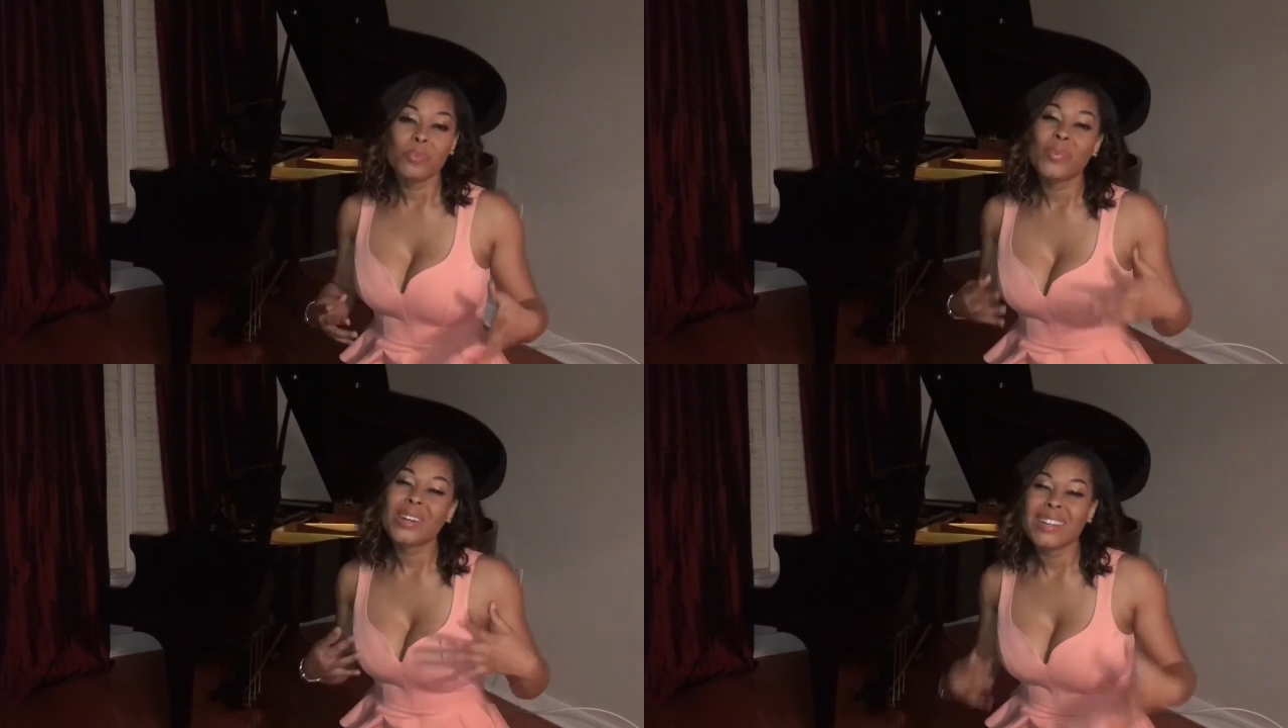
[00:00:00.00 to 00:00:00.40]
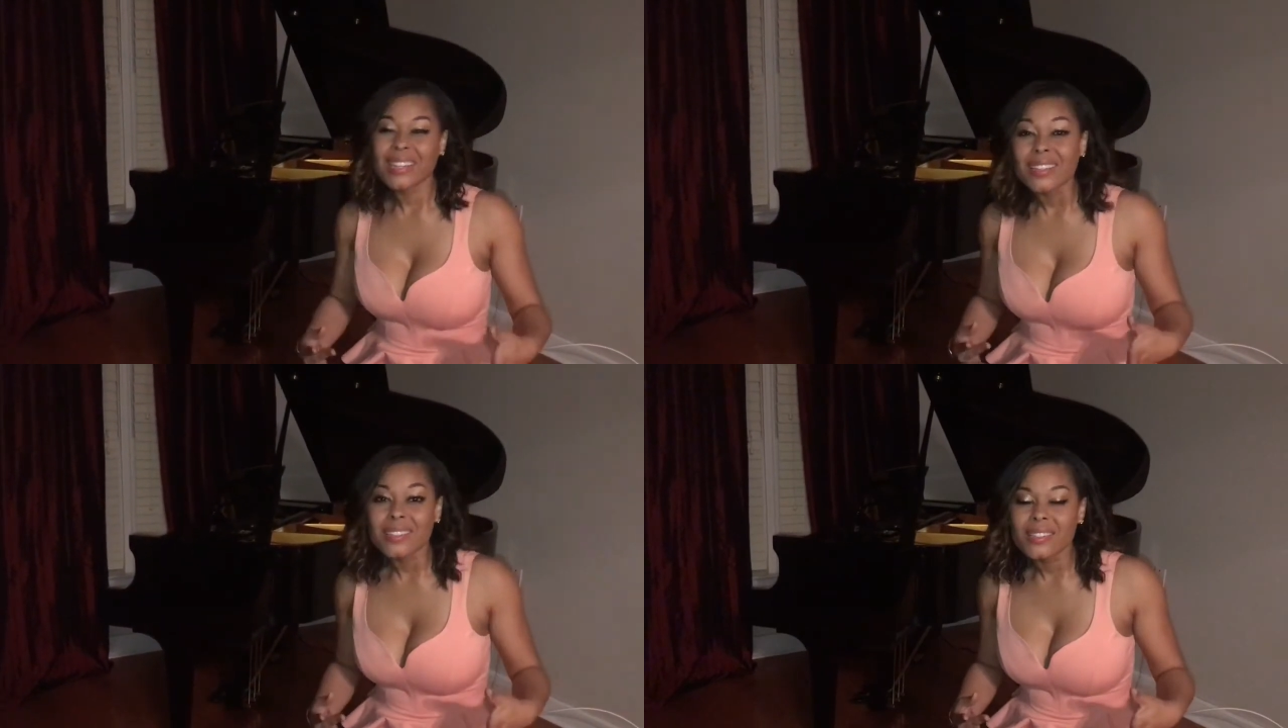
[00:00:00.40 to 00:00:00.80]
but it
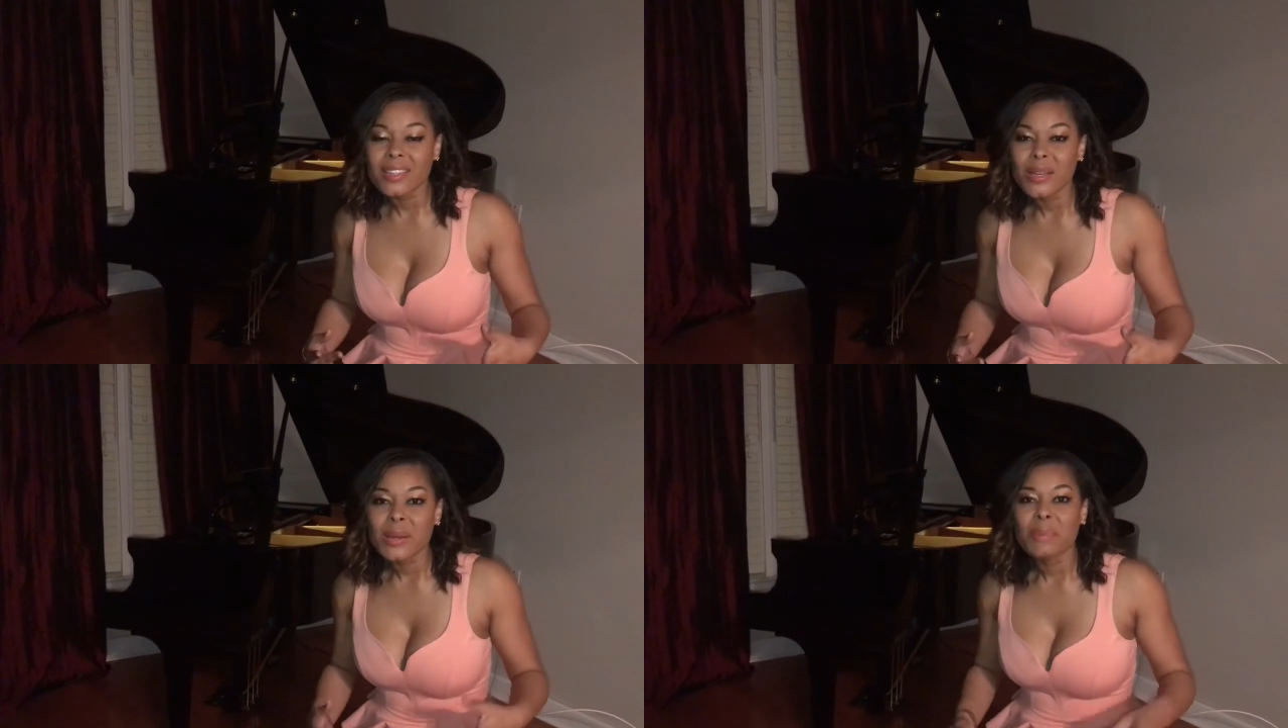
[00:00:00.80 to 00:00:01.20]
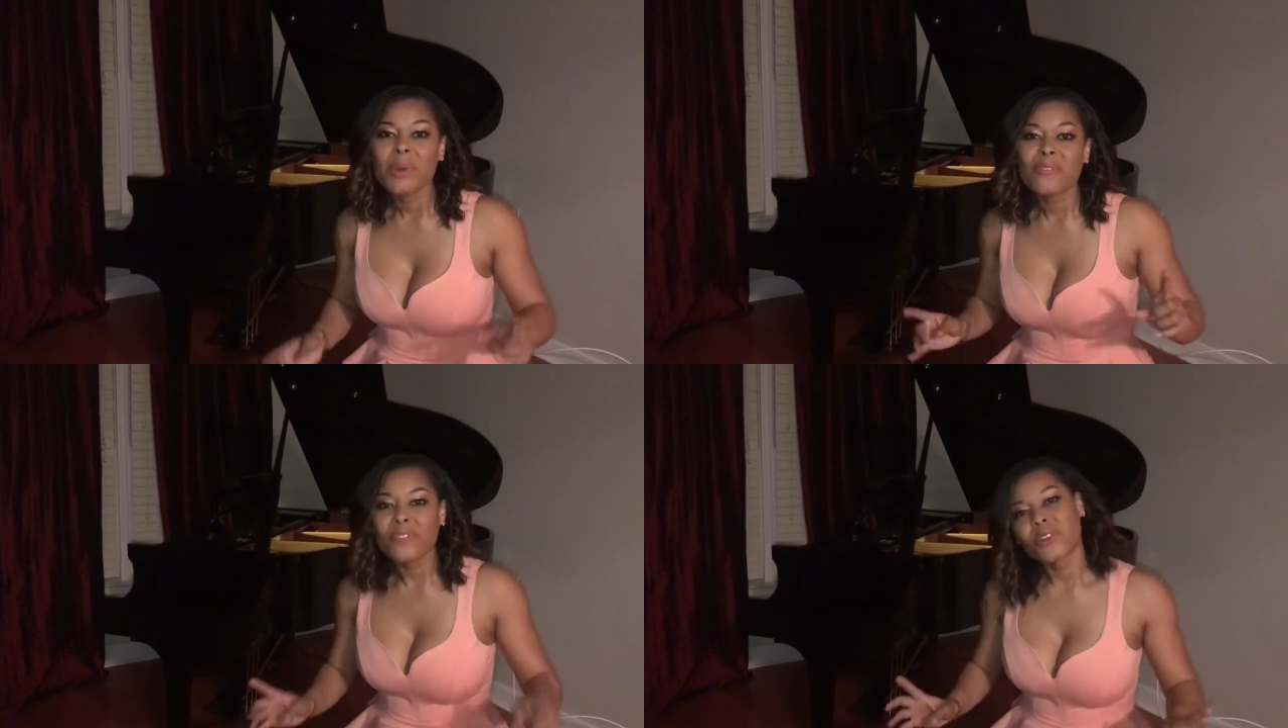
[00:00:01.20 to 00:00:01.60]
is.
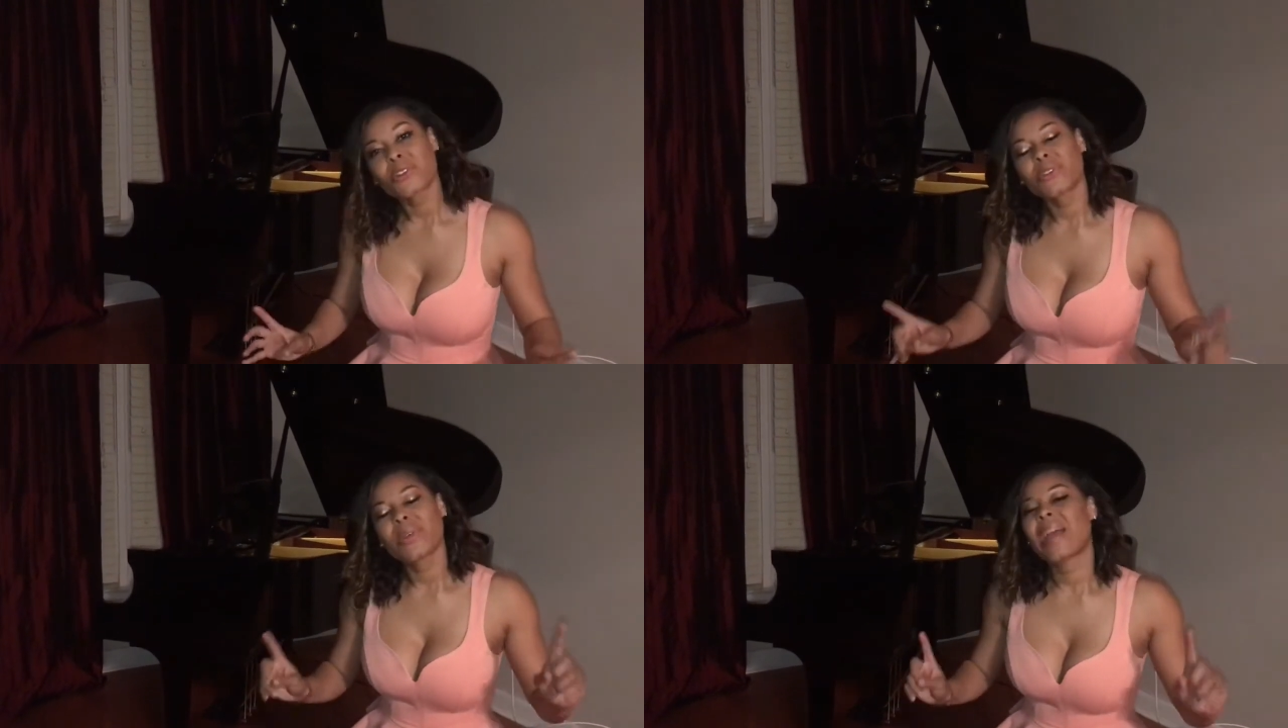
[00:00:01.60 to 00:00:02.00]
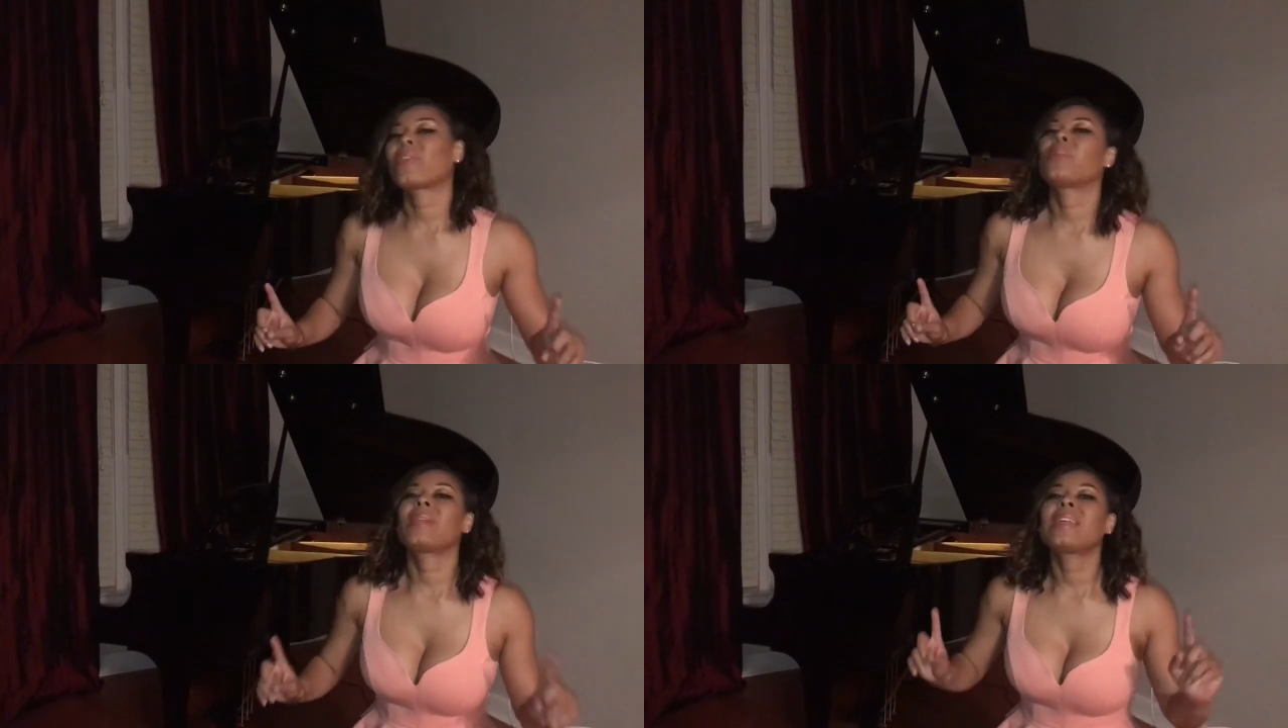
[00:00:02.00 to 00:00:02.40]
But first you
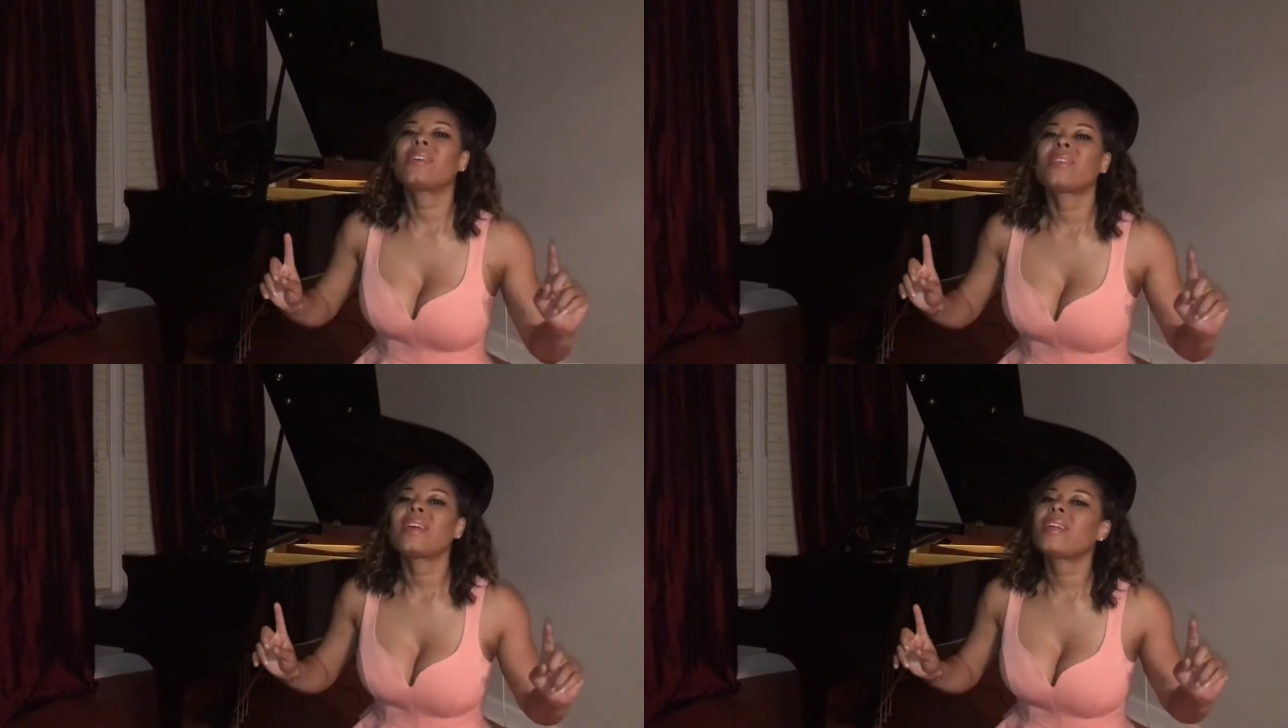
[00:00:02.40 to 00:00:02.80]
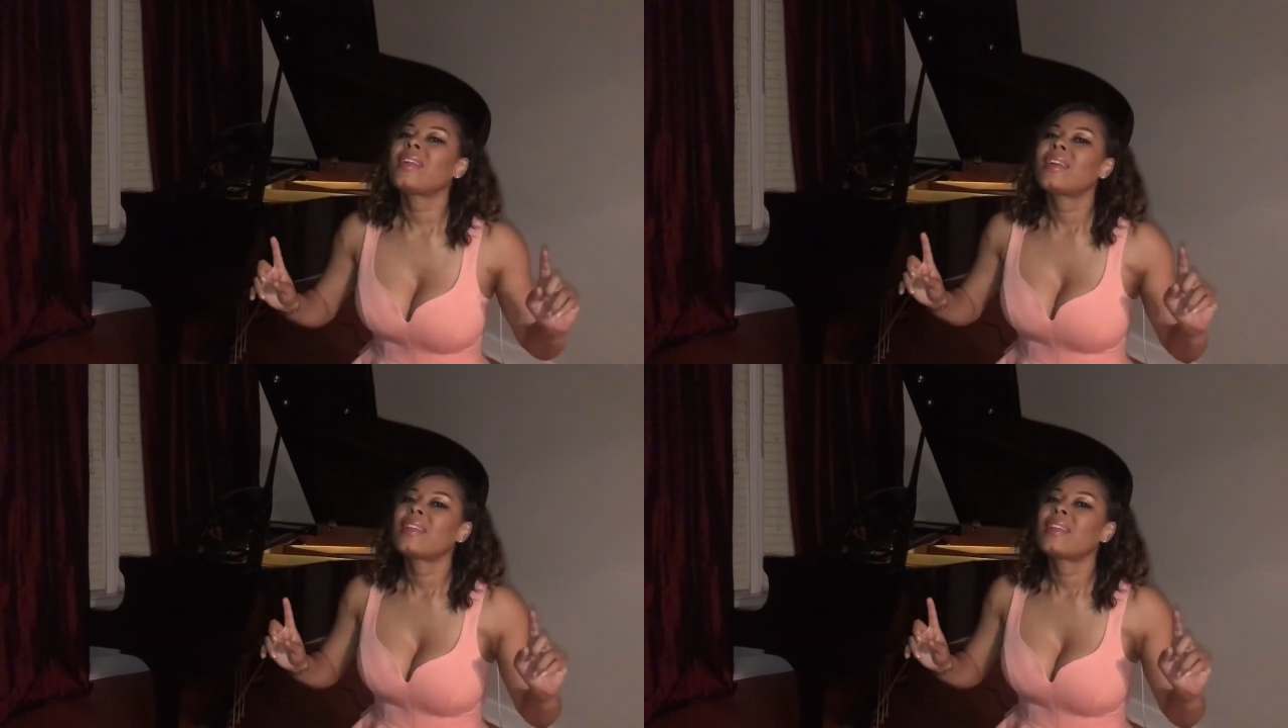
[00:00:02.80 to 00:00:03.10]
have to believe it.